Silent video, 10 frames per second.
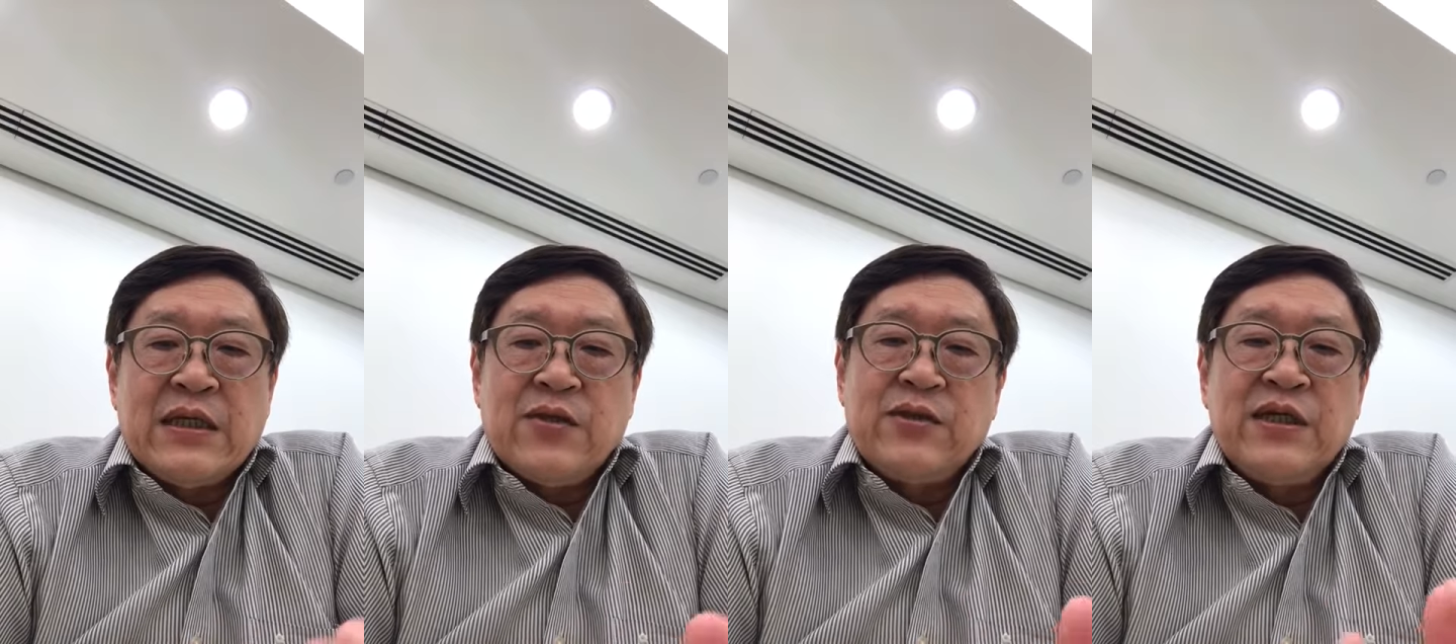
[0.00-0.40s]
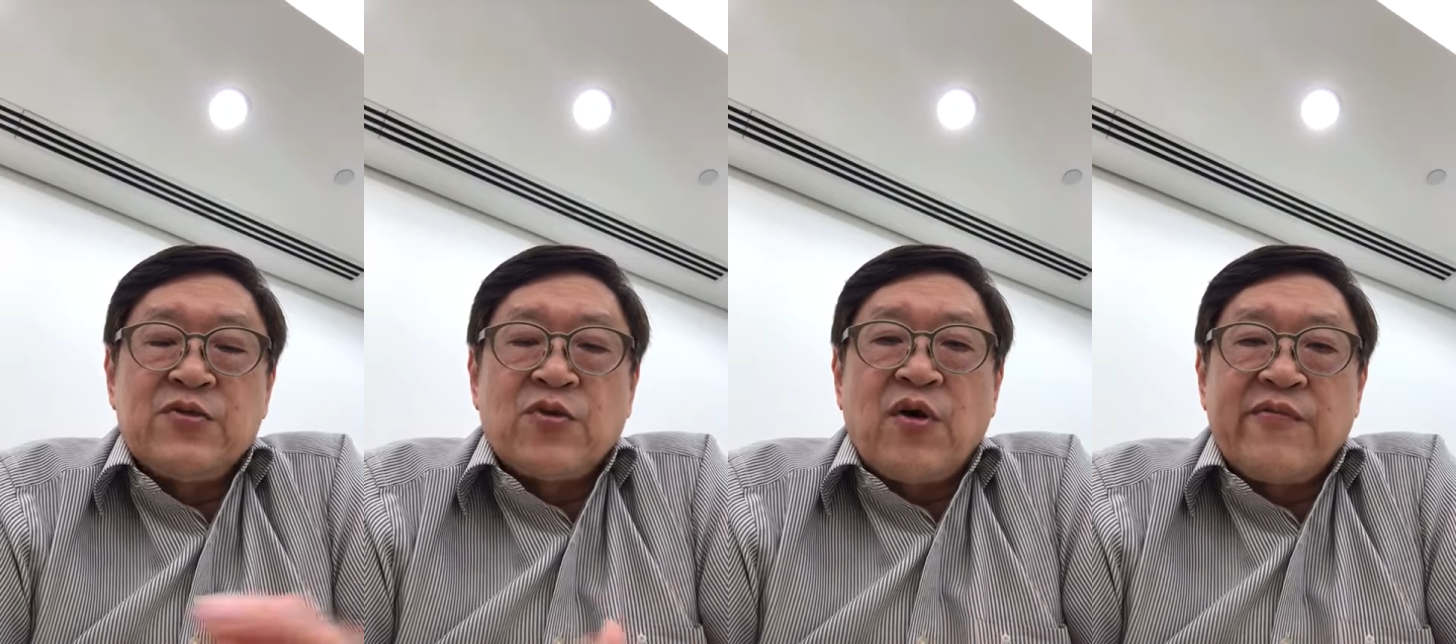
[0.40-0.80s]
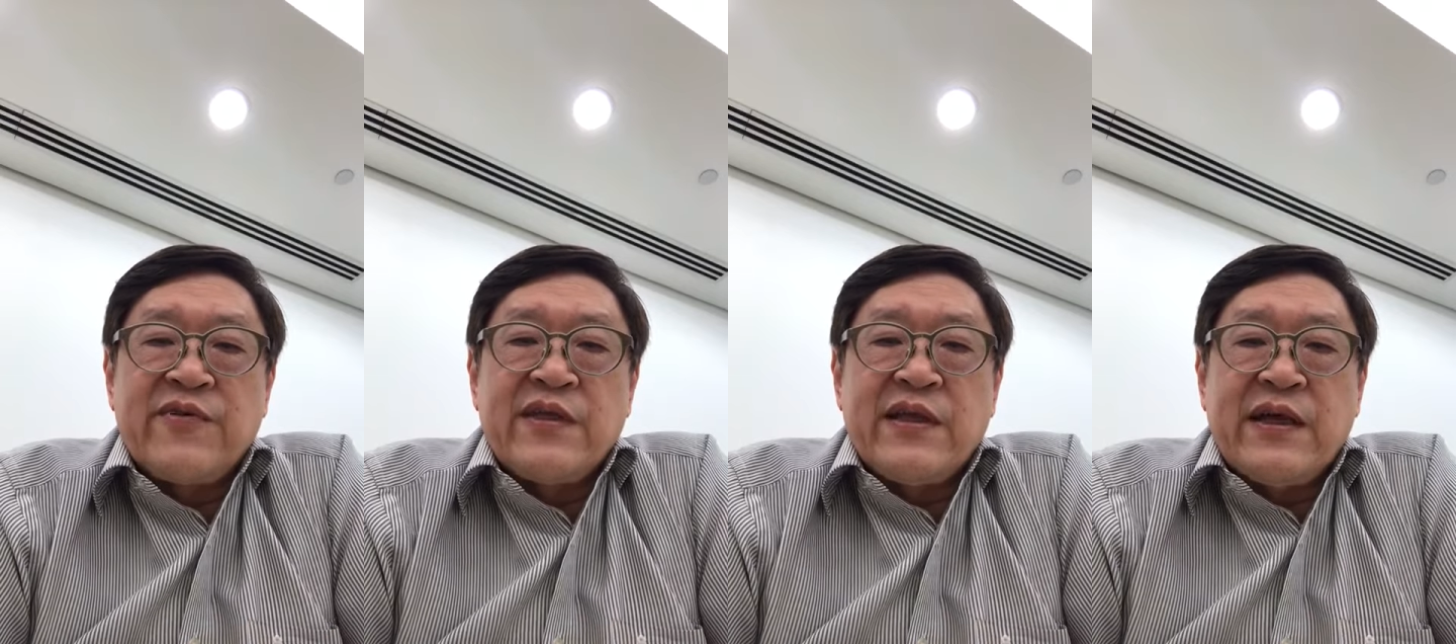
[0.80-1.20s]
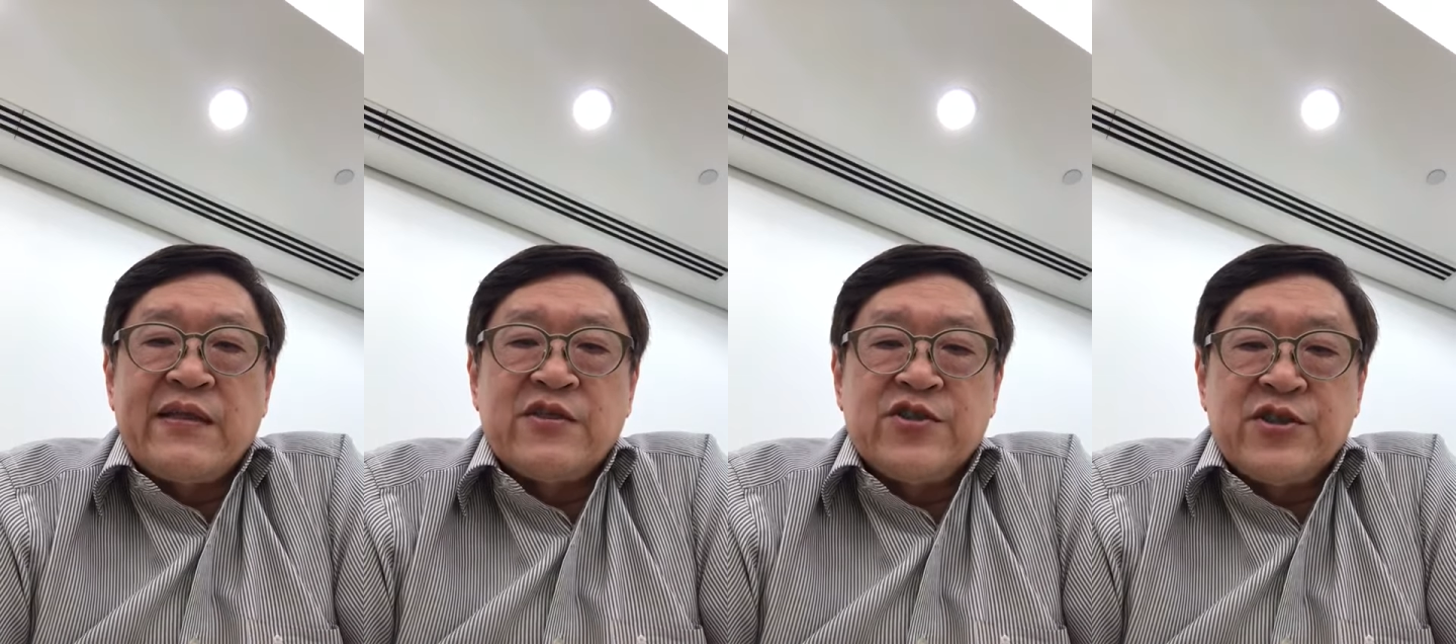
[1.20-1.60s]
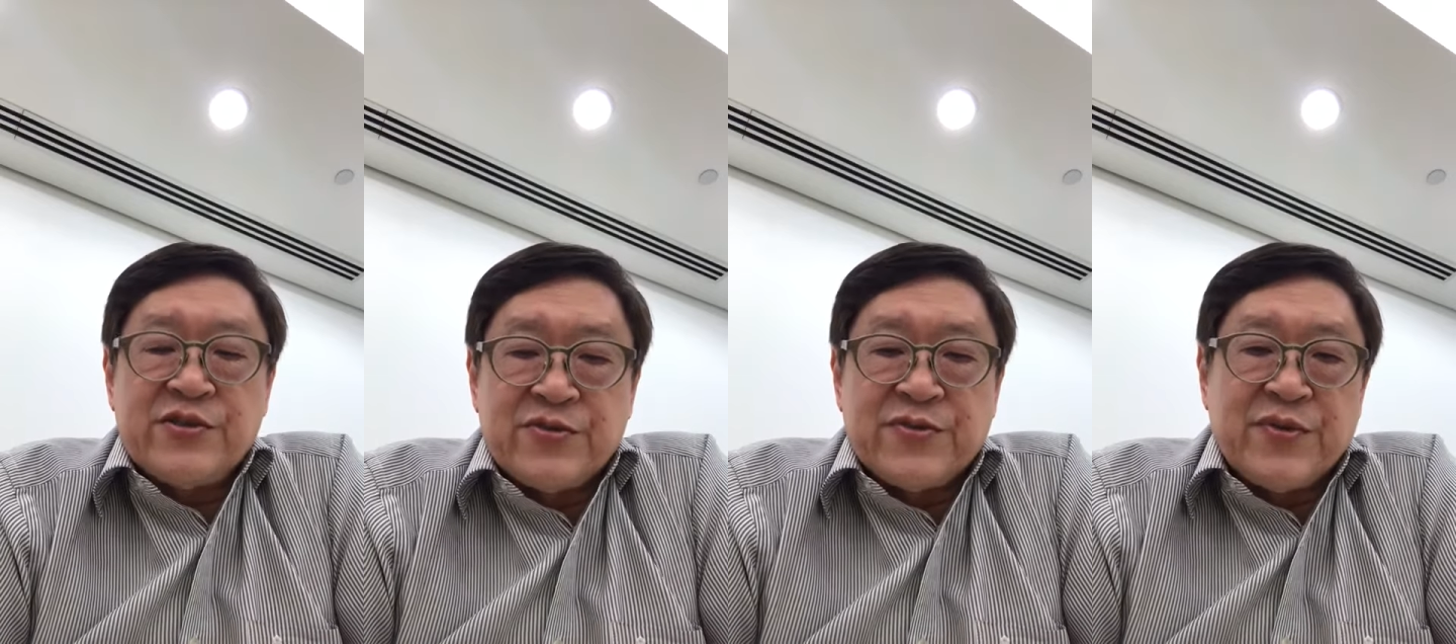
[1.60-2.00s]
you need to convert energy
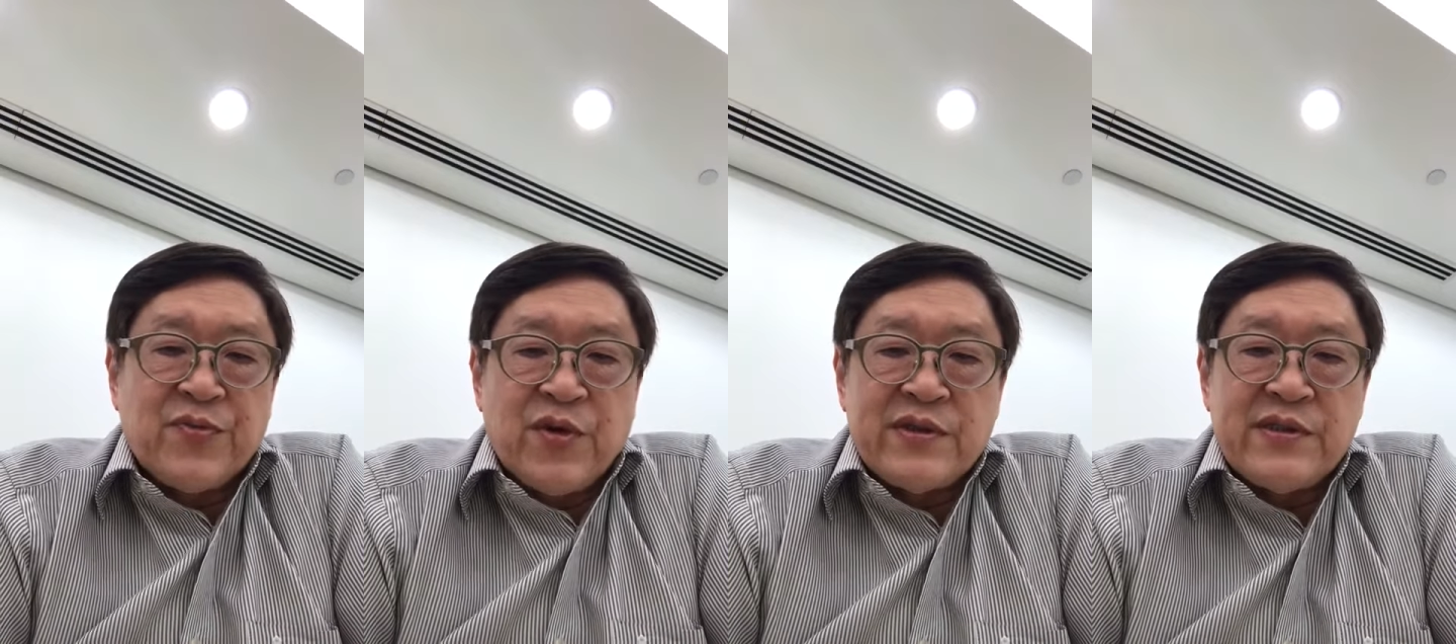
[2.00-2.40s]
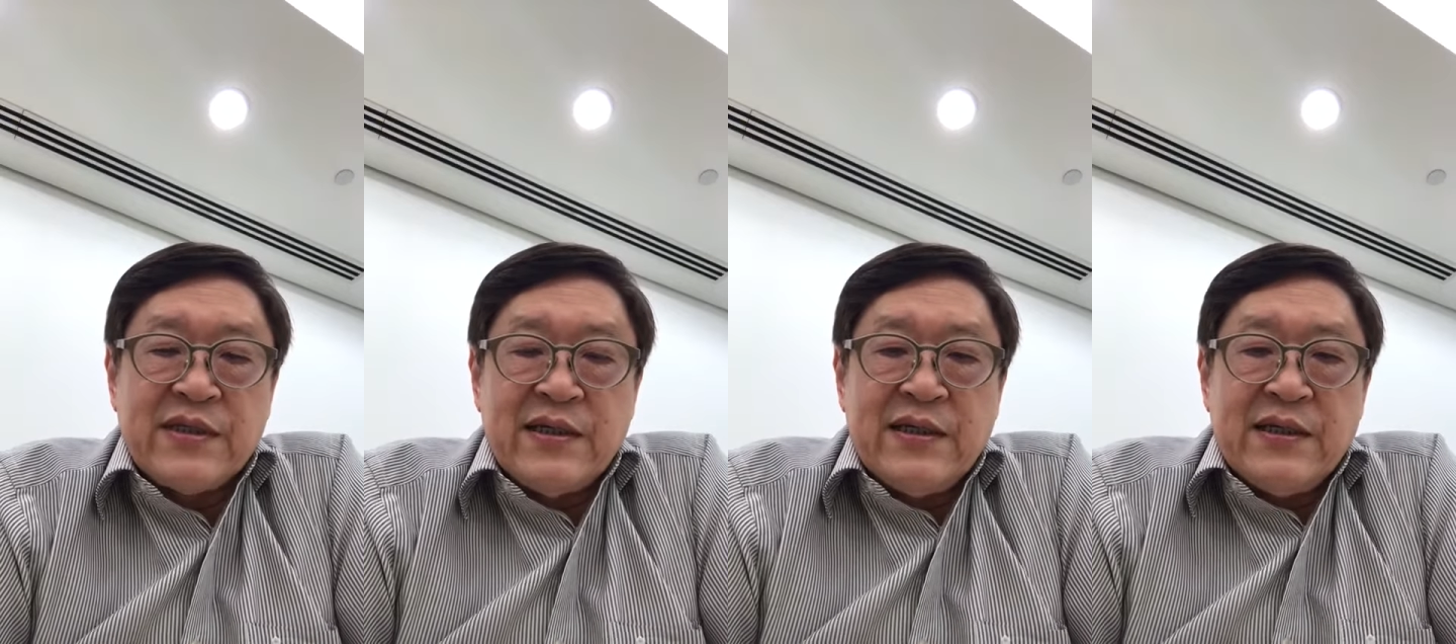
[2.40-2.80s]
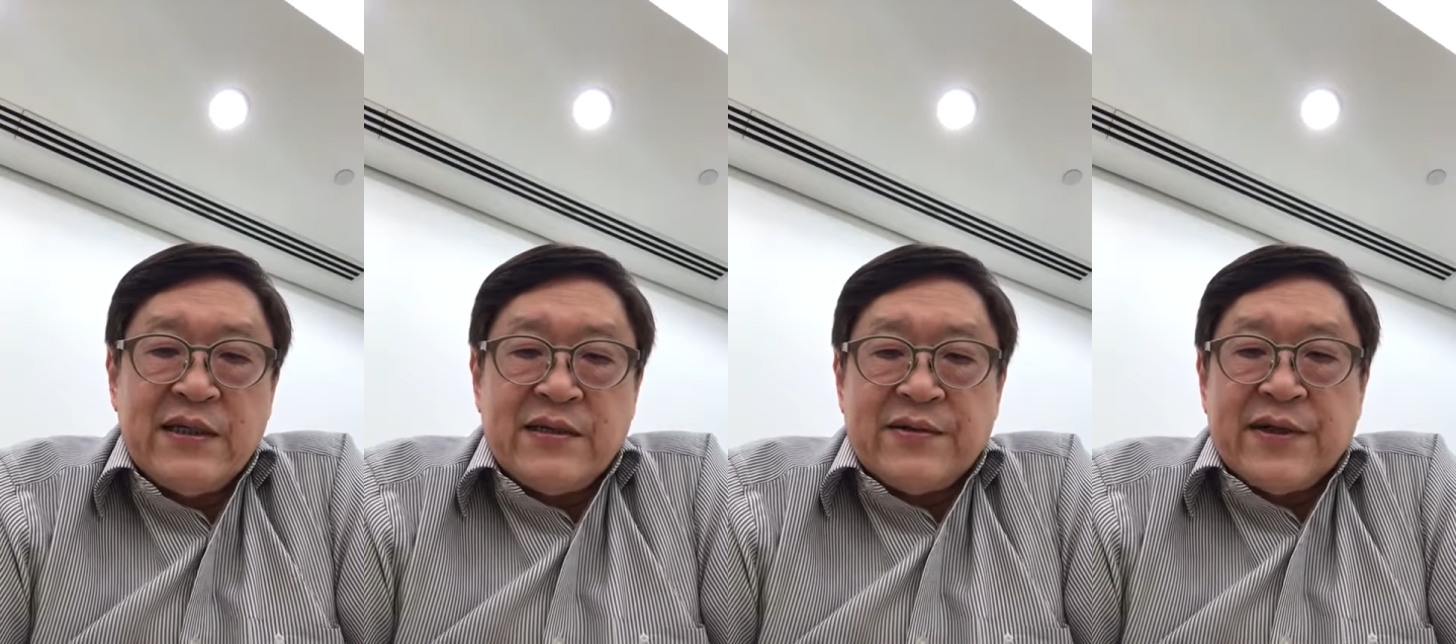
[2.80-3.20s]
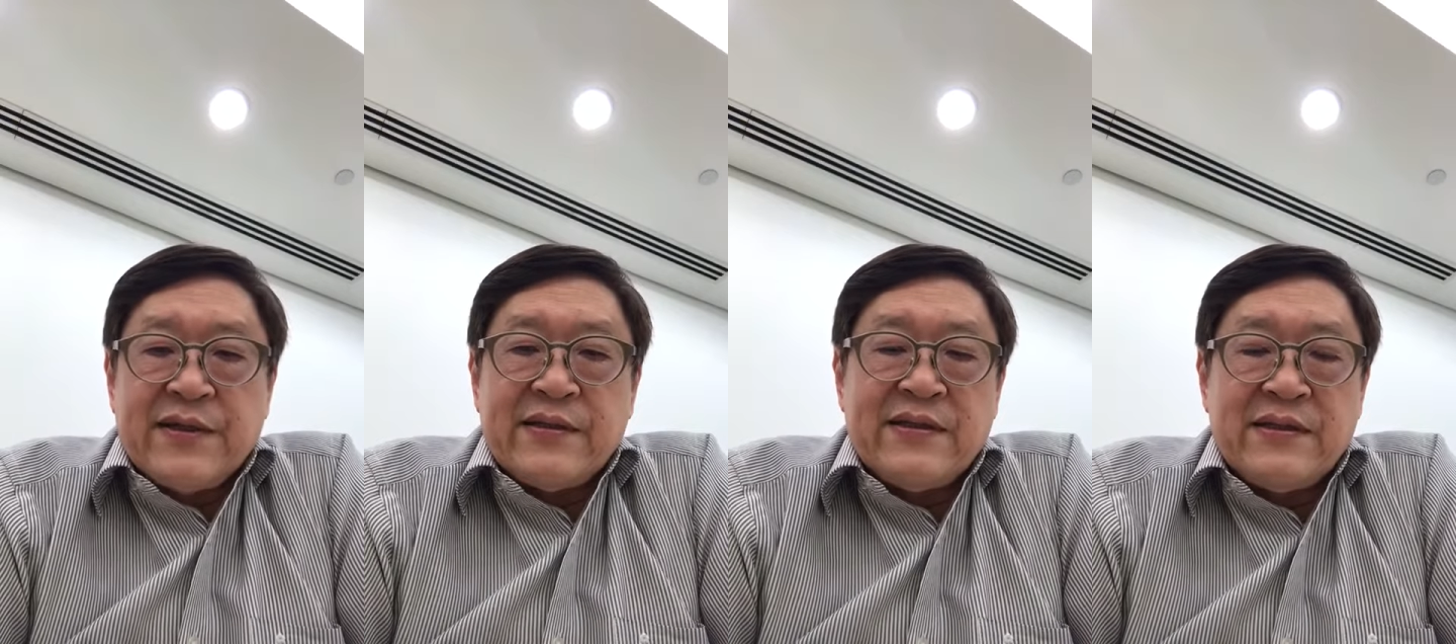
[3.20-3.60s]
into rewards right?